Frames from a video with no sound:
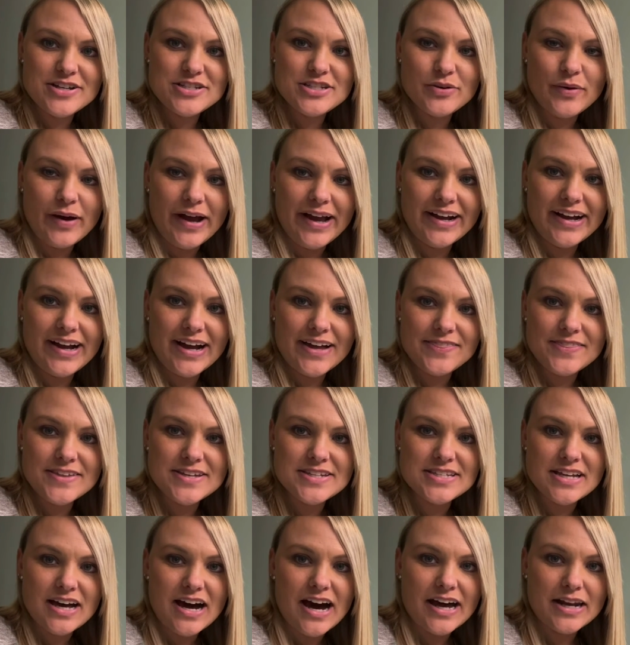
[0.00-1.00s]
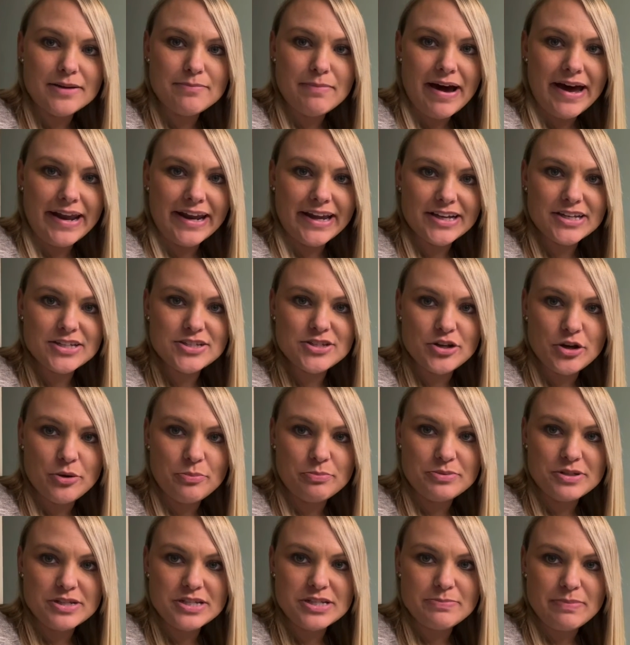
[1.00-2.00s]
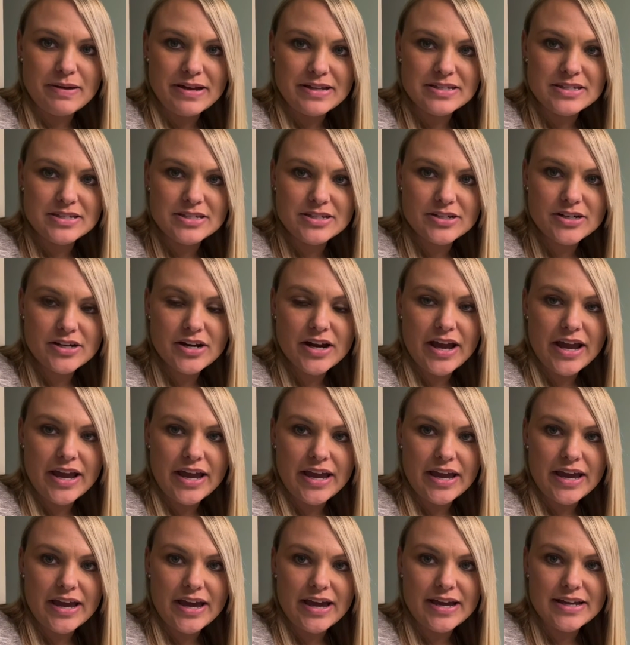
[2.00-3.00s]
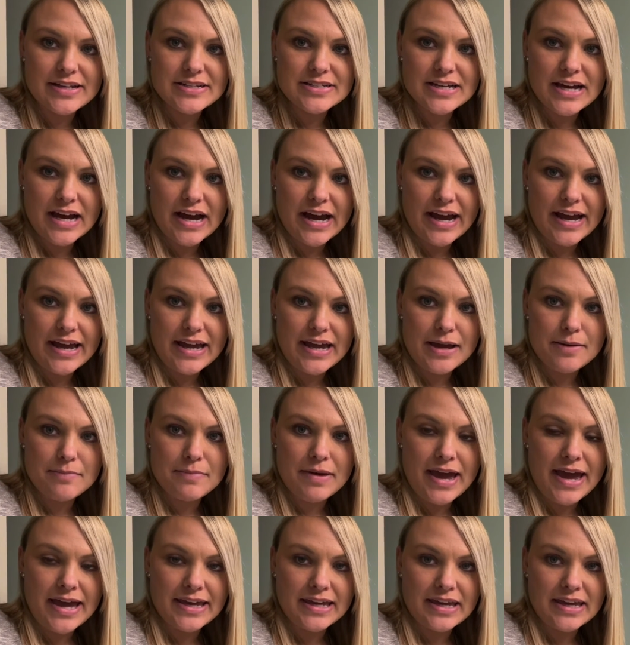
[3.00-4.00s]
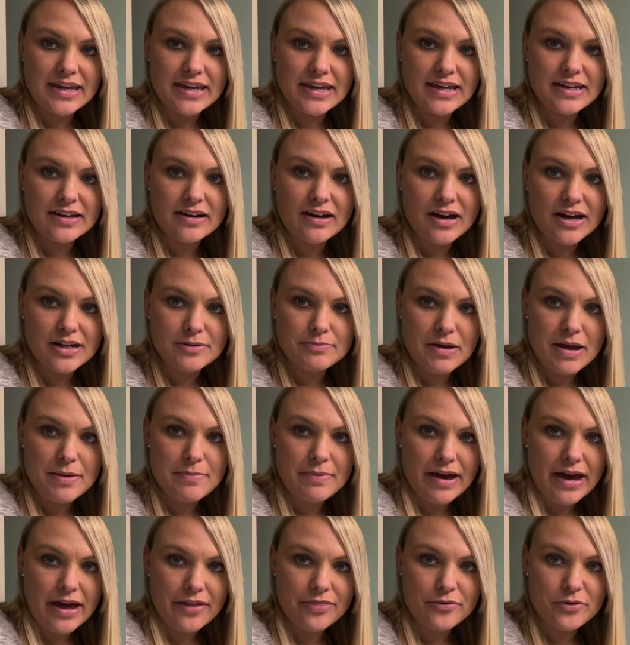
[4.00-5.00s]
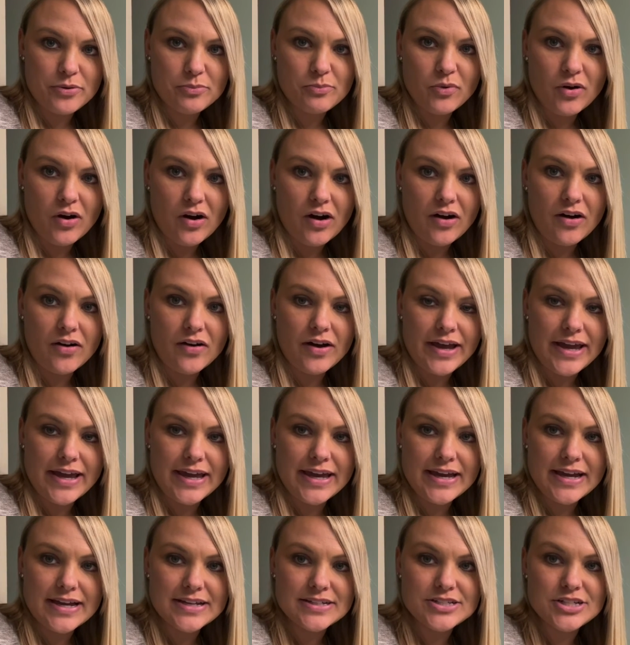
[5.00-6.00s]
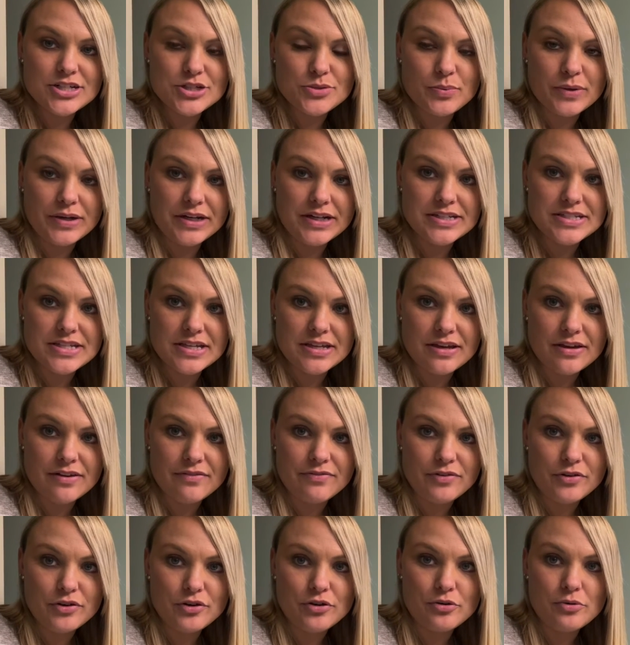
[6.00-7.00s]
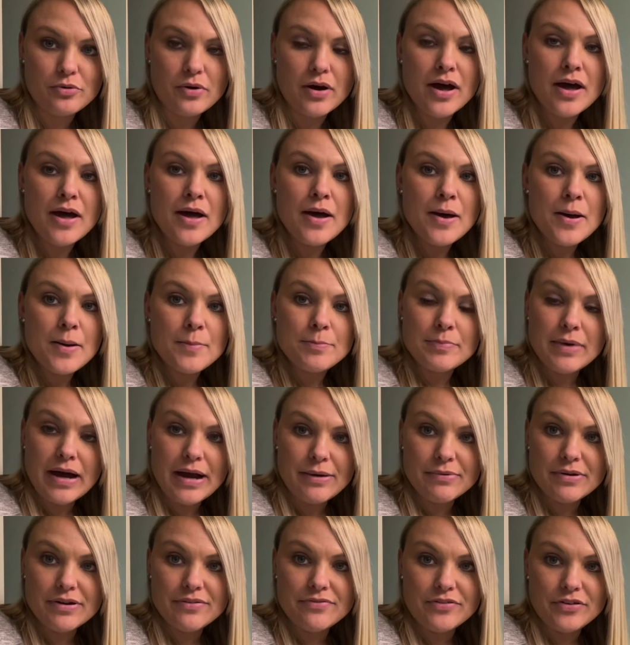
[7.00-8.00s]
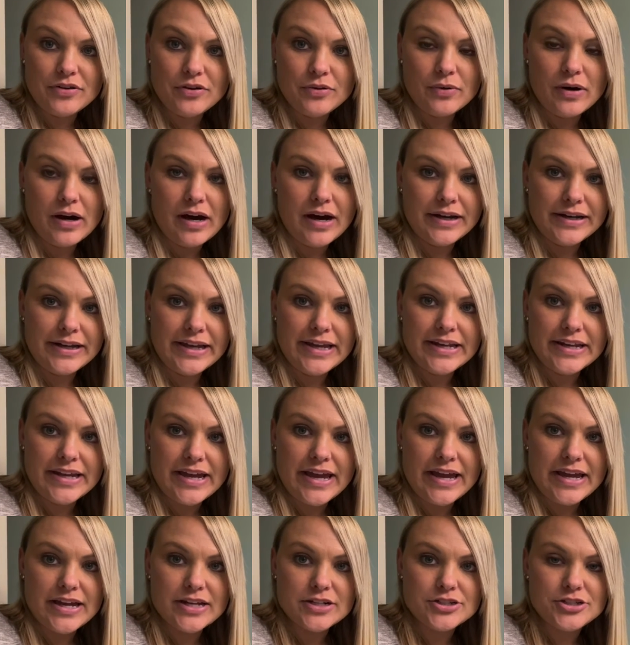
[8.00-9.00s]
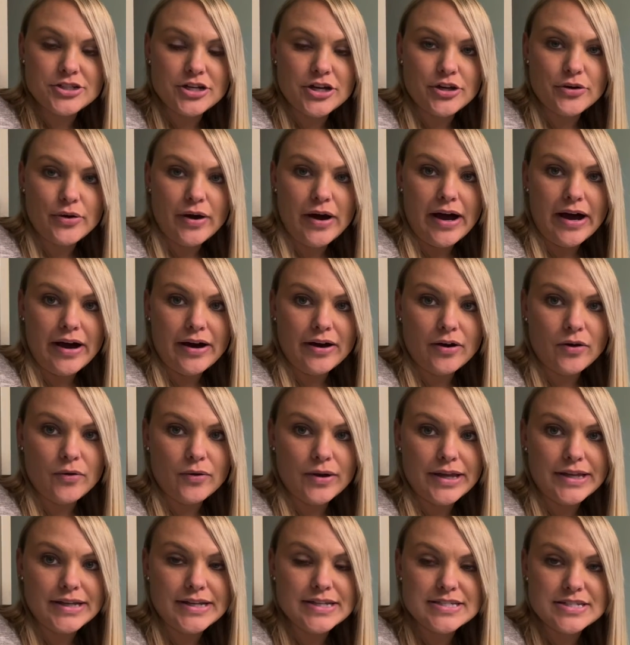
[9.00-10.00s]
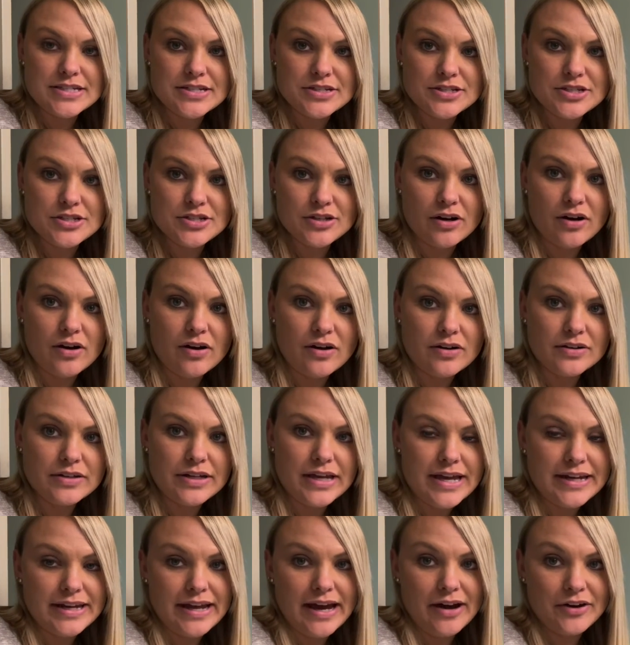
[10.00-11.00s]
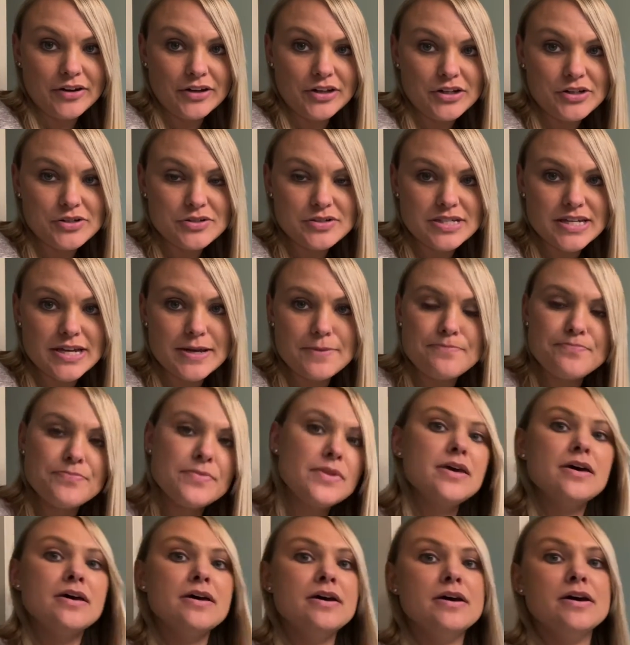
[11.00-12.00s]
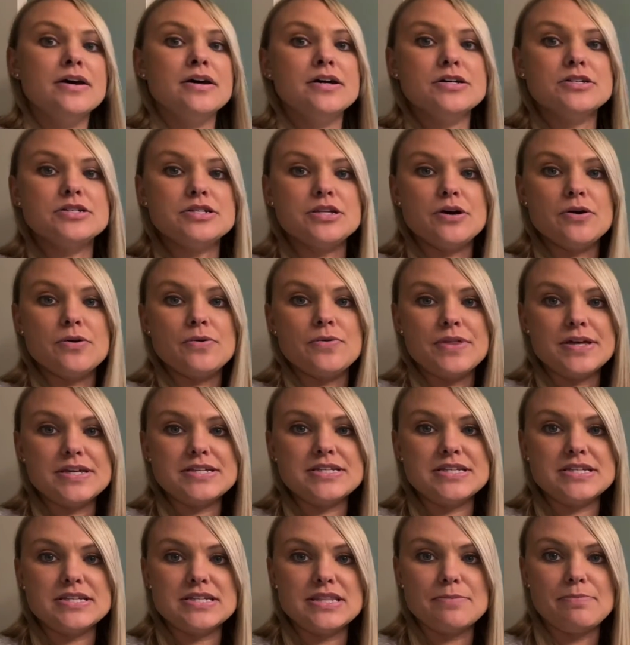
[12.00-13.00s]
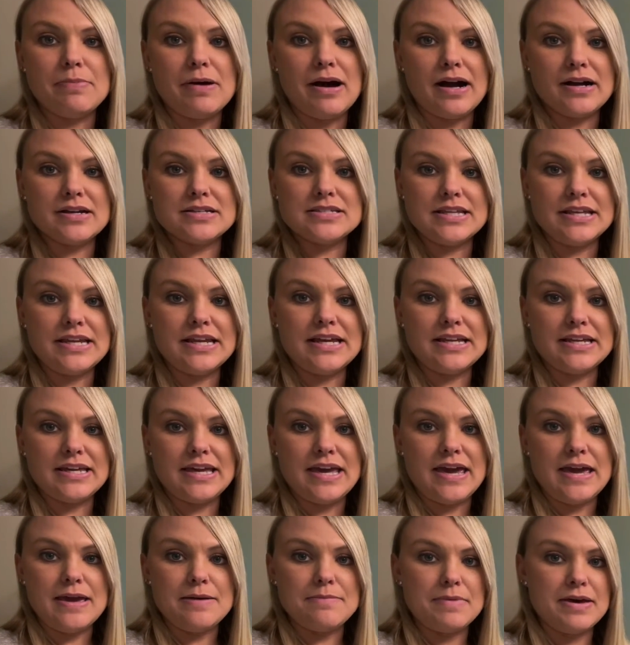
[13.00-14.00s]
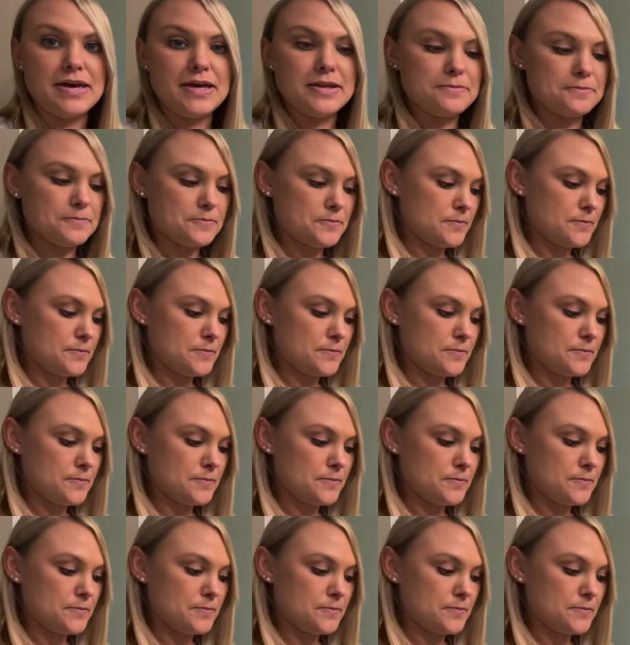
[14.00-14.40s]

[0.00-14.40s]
So I got this automatic soap dispenser and I am hanging it on my bathroom wall and just wanted to give you my review on it and show you how it is installed and how to use it. So this is the box that it came in.